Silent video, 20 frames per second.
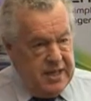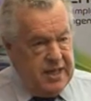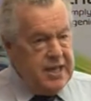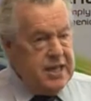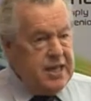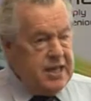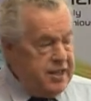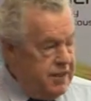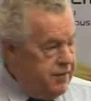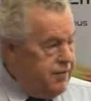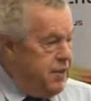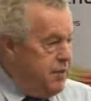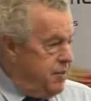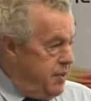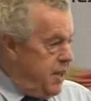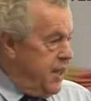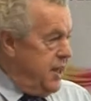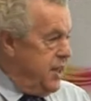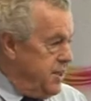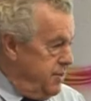the
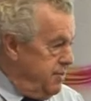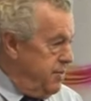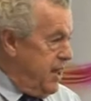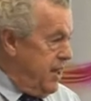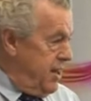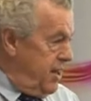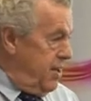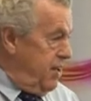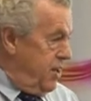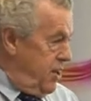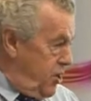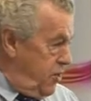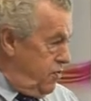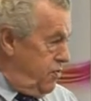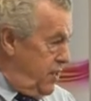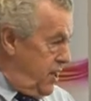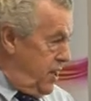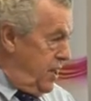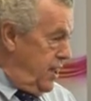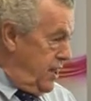vitamin E
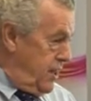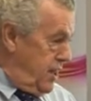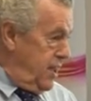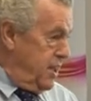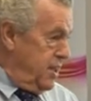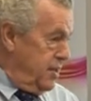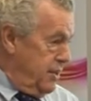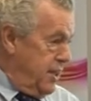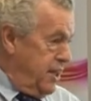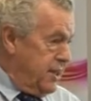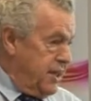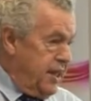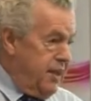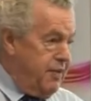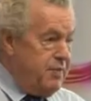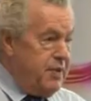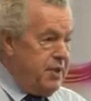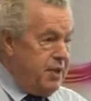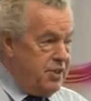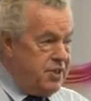has
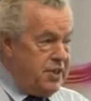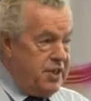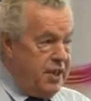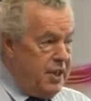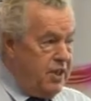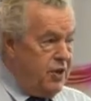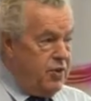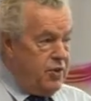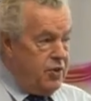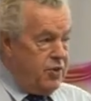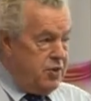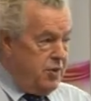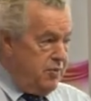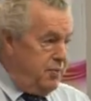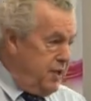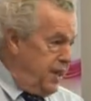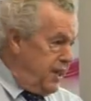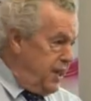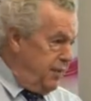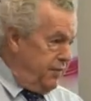left, because the oils have
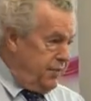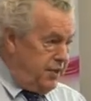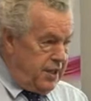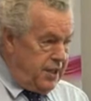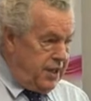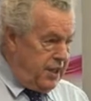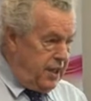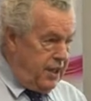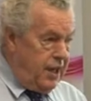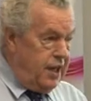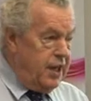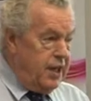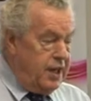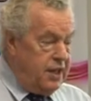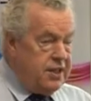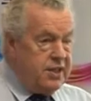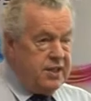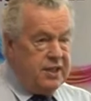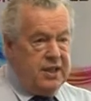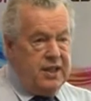been left in the
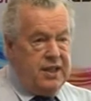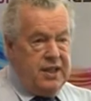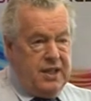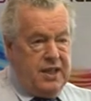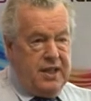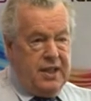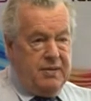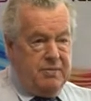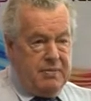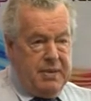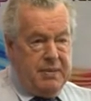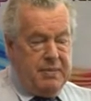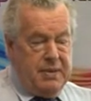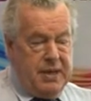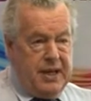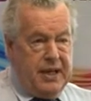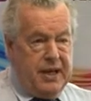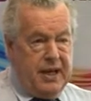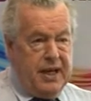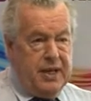light, maybe
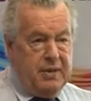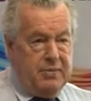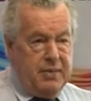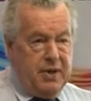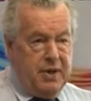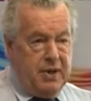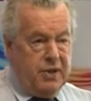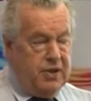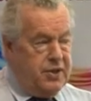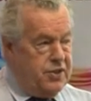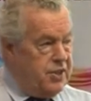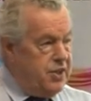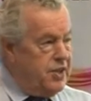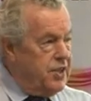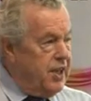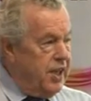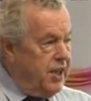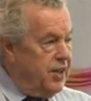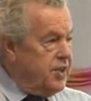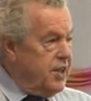in light bottles and
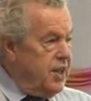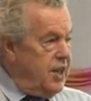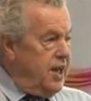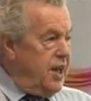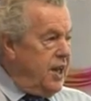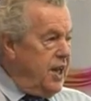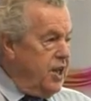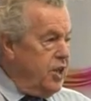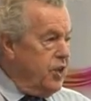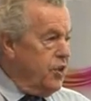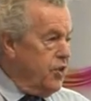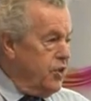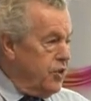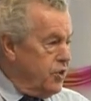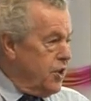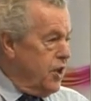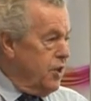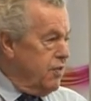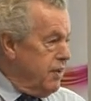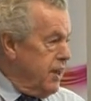things, and the oil's
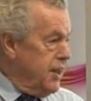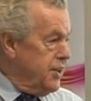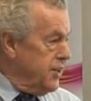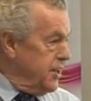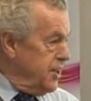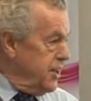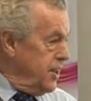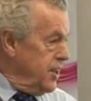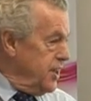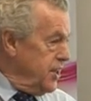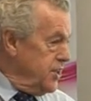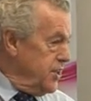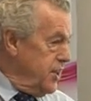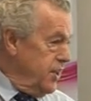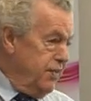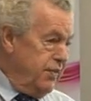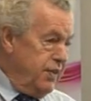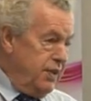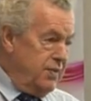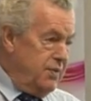gone rancid and there's
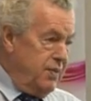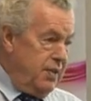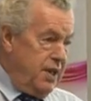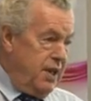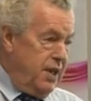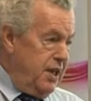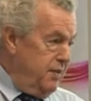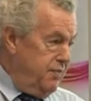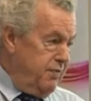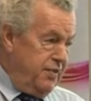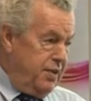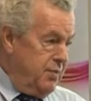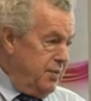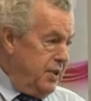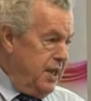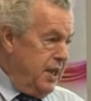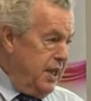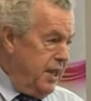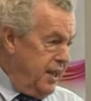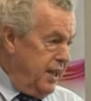no
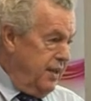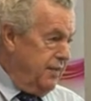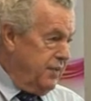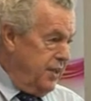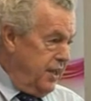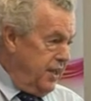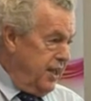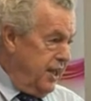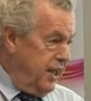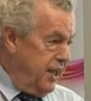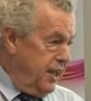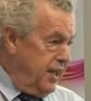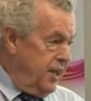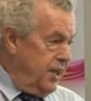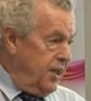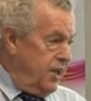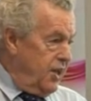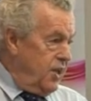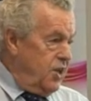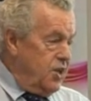vitamin E left in there.
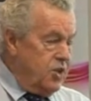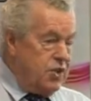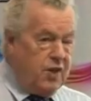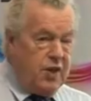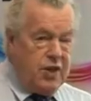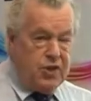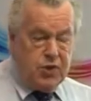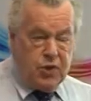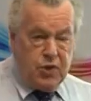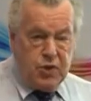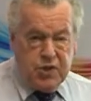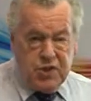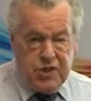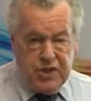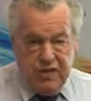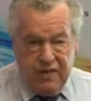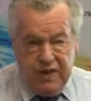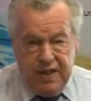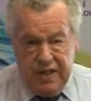So our sources of